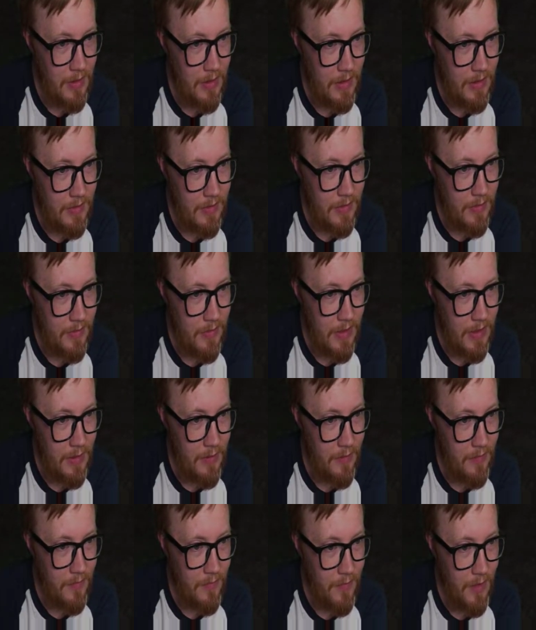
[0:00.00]
It's the trick
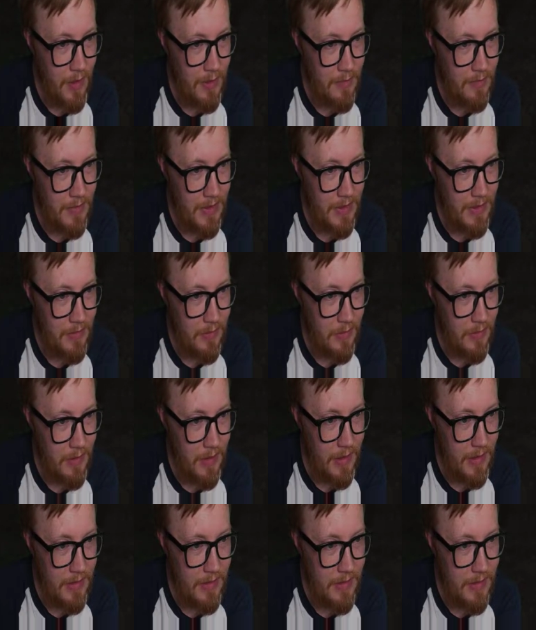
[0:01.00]
of warm indoor
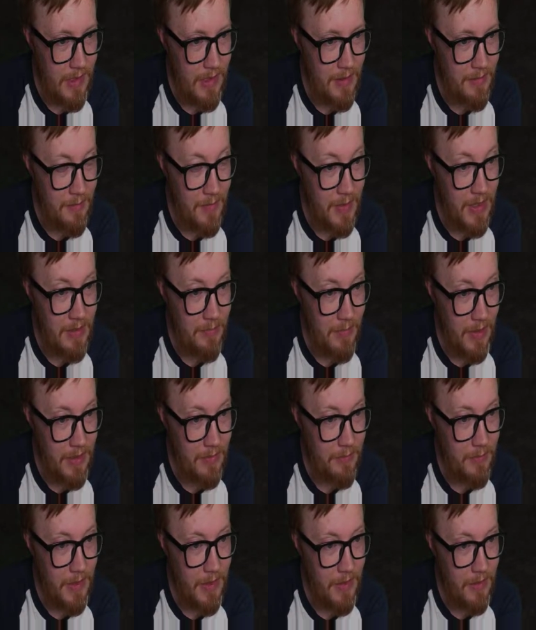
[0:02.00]
lights. Yeah, it
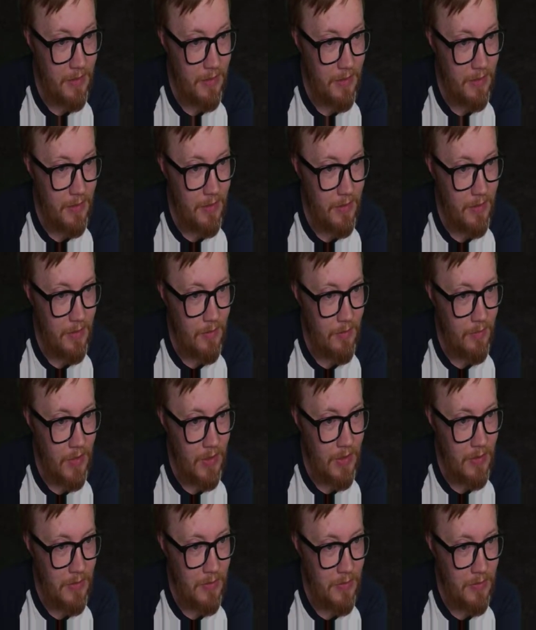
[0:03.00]
might be. I
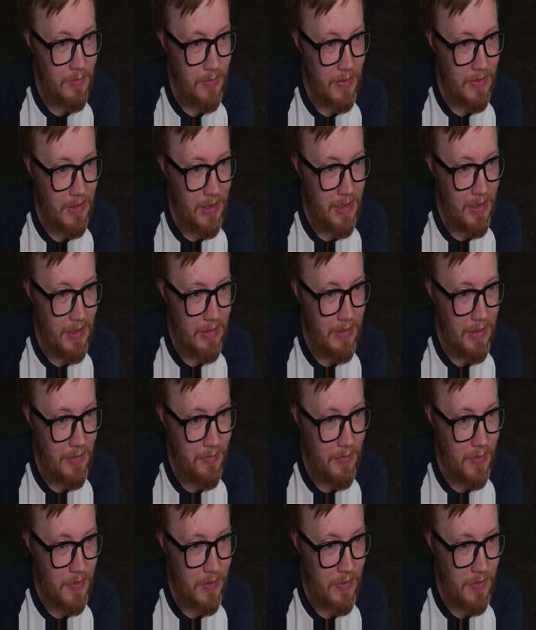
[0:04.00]
use my daylight
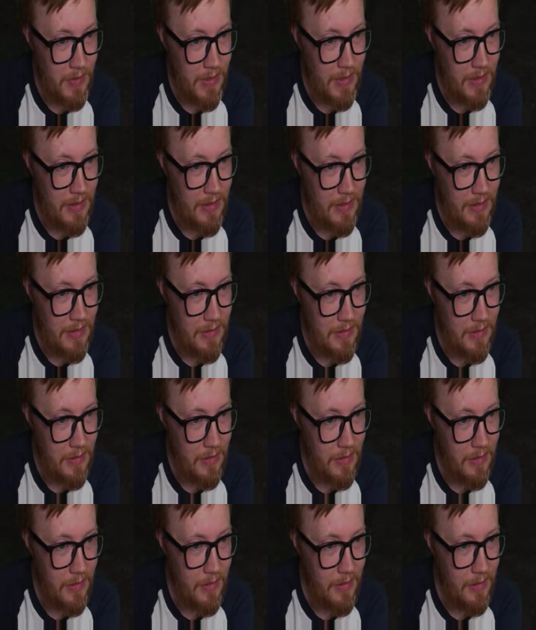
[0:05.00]
temperature light.
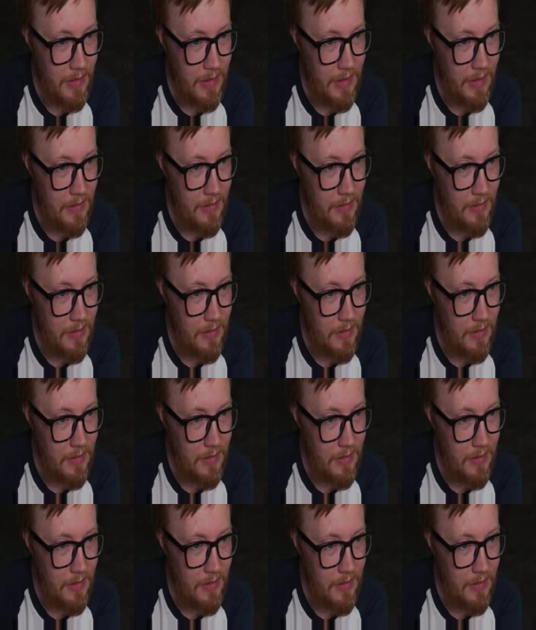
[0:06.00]
Yeah.